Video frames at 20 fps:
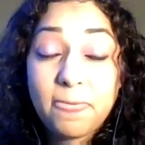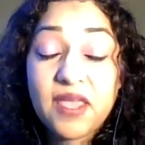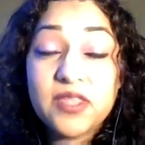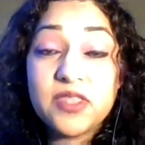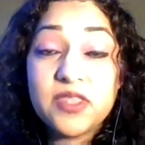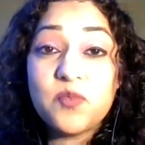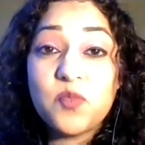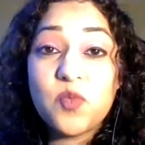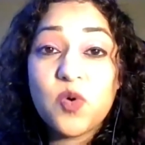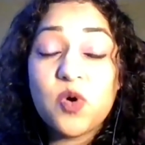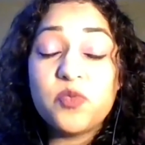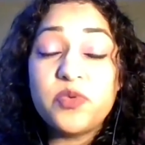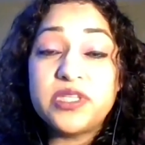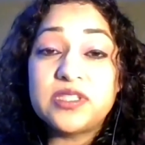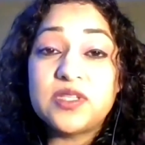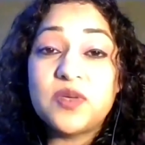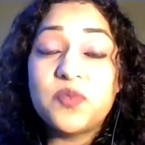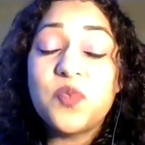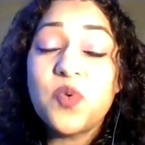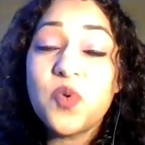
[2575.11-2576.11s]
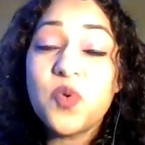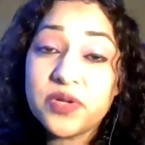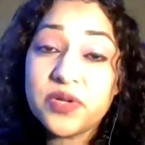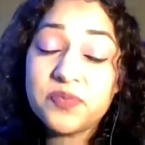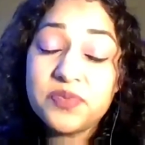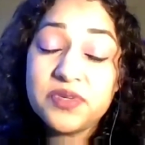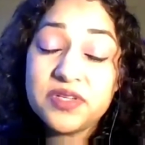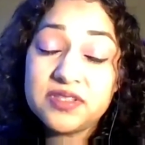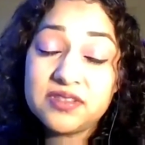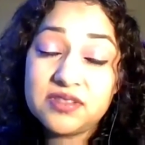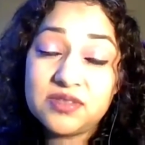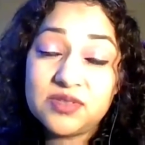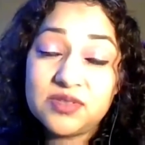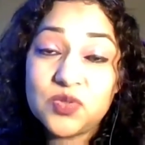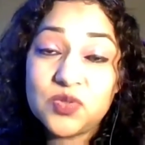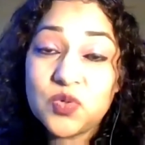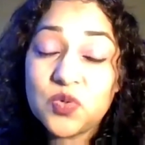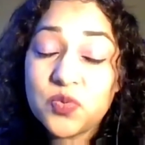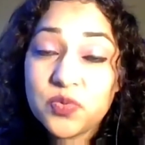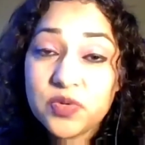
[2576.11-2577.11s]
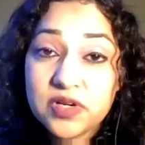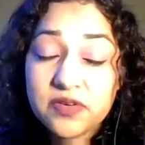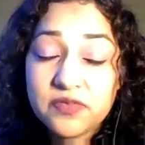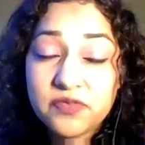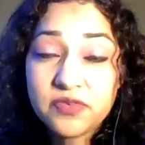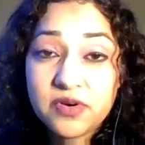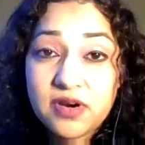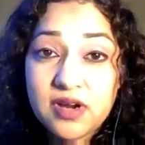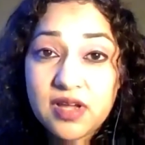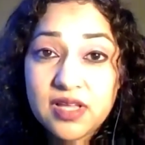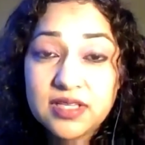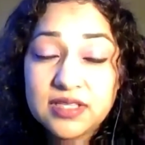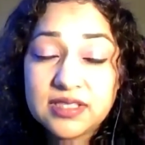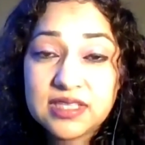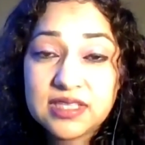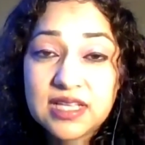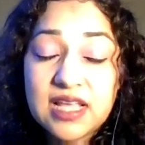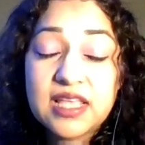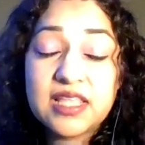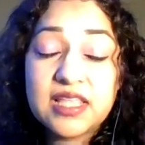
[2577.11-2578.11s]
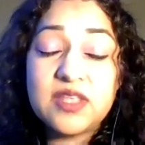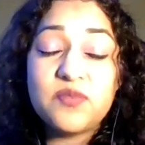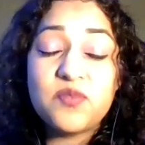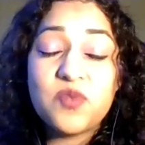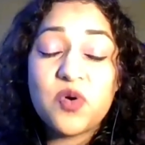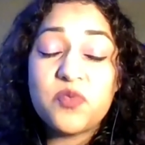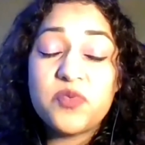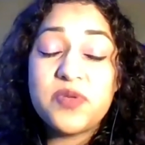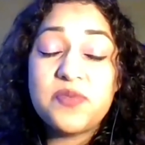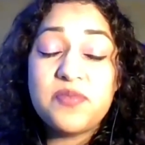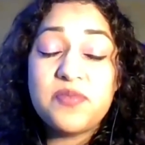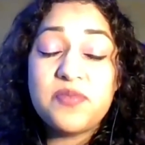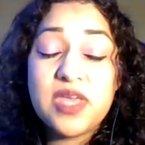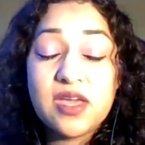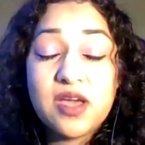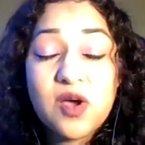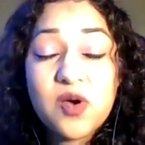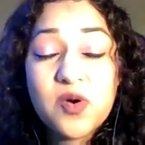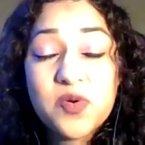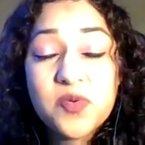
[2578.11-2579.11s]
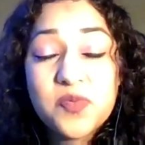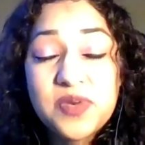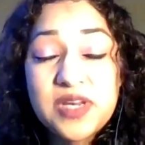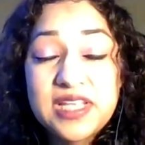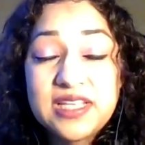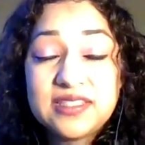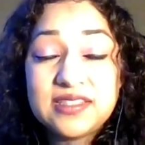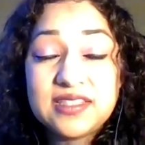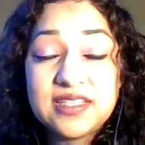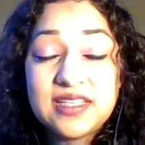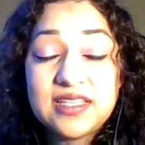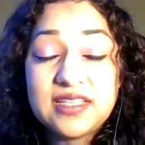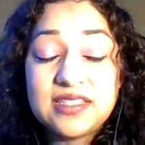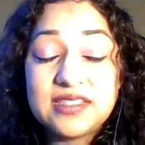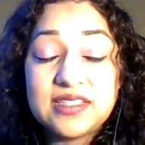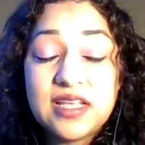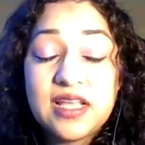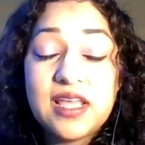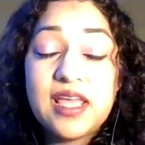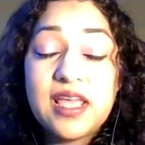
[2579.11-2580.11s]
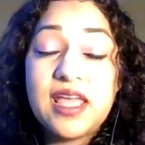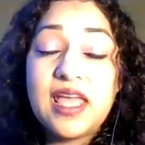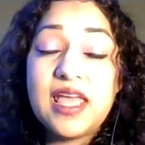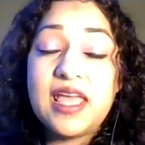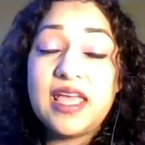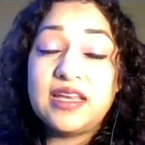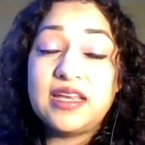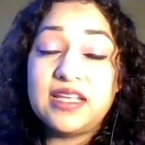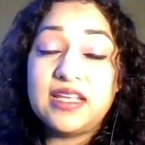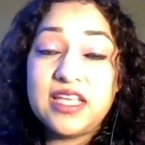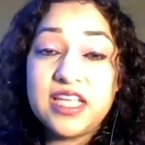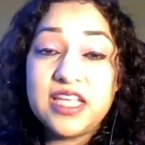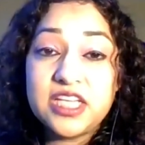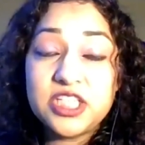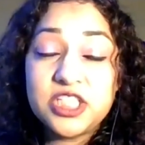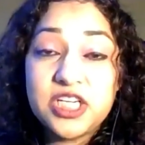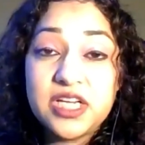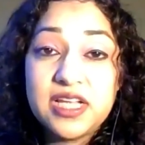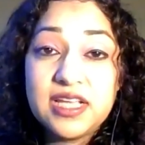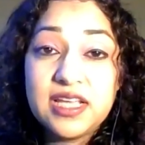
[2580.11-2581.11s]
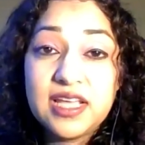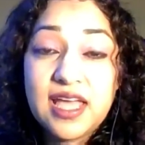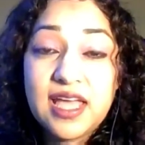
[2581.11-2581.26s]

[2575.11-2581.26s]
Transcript: The more we support persons who work for us, the more we make our places engaging